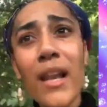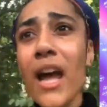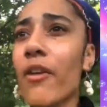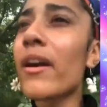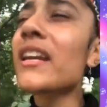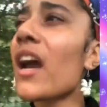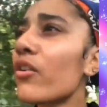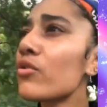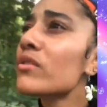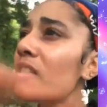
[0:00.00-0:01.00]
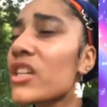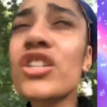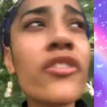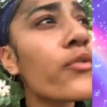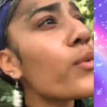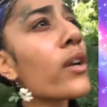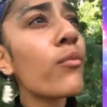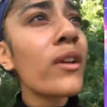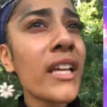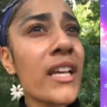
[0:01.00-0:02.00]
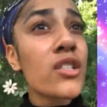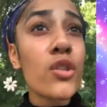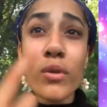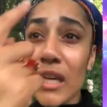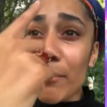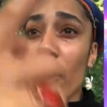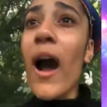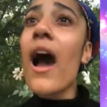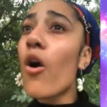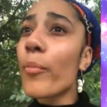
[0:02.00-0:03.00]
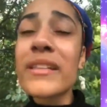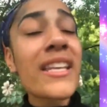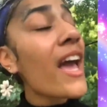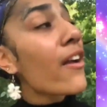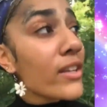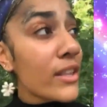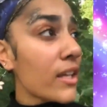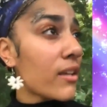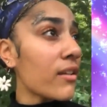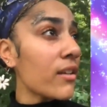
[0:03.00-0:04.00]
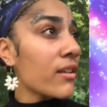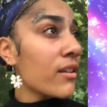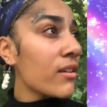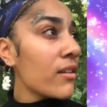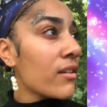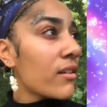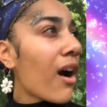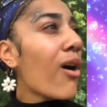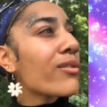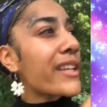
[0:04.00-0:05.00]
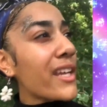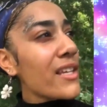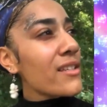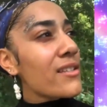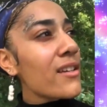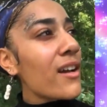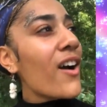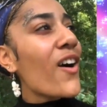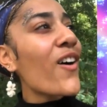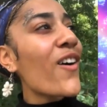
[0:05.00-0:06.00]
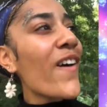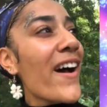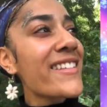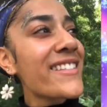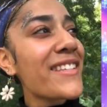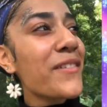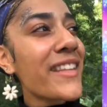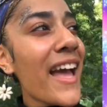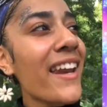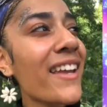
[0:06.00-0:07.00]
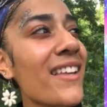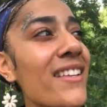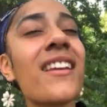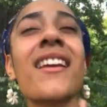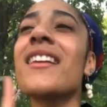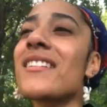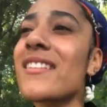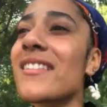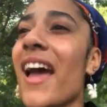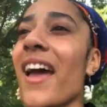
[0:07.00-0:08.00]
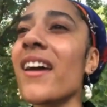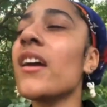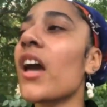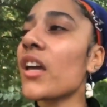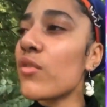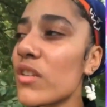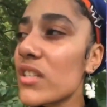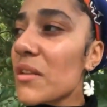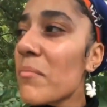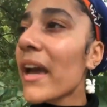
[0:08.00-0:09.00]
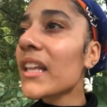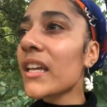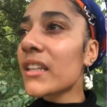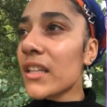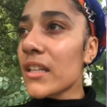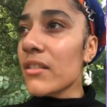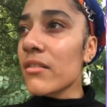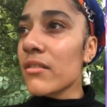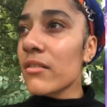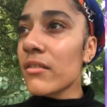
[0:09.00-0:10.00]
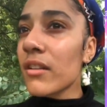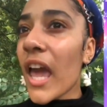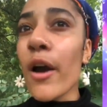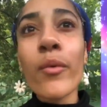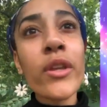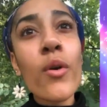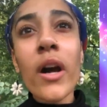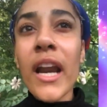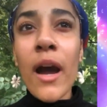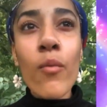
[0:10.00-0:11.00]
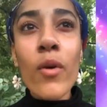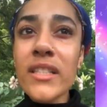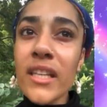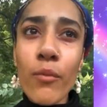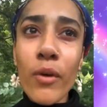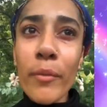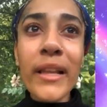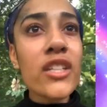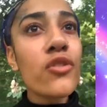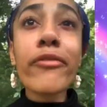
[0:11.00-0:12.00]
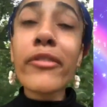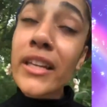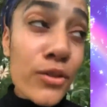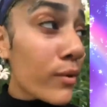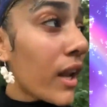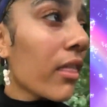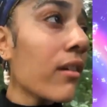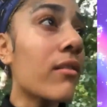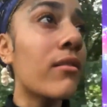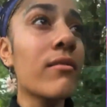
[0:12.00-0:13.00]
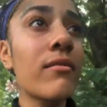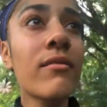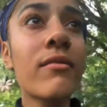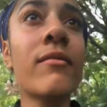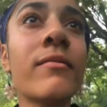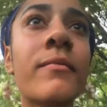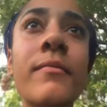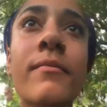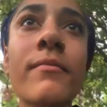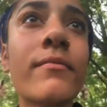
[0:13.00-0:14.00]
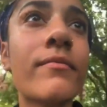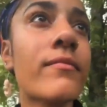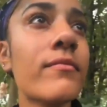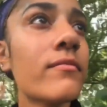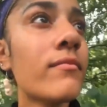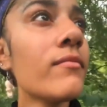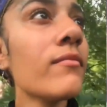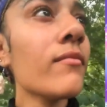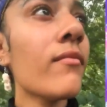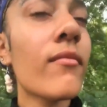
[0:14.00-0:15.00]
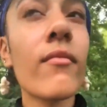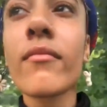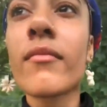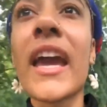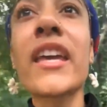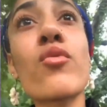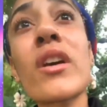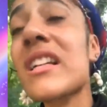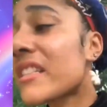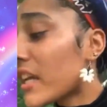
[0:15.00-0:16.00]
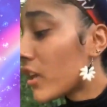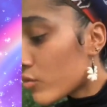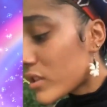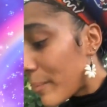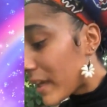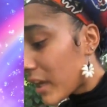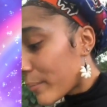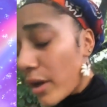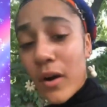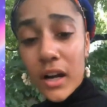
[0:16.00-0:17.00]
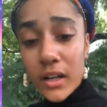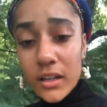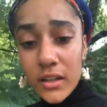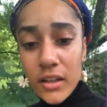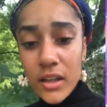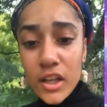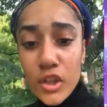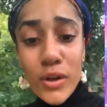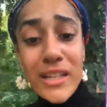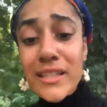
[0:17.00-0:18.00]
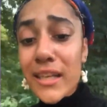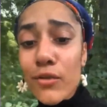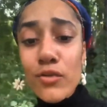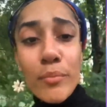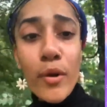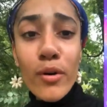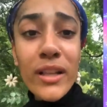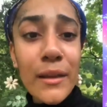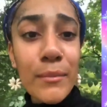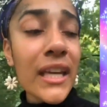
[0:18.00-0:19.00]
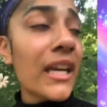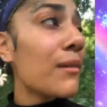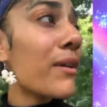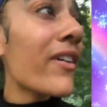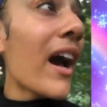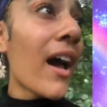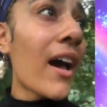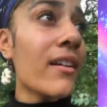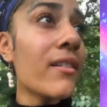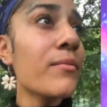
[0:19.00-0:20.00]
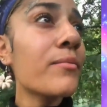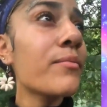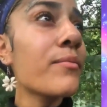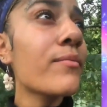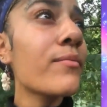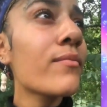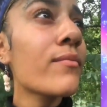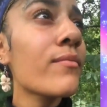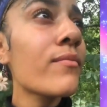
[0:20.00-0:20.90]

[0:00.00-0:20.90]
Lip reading: in the process, and it's going to take some time for them to reprogram the whole mechanicals of the mind and see that this is not where it's at. And I hope for all the women, not just Efru, that was a memorable moment to see Efuru hugging her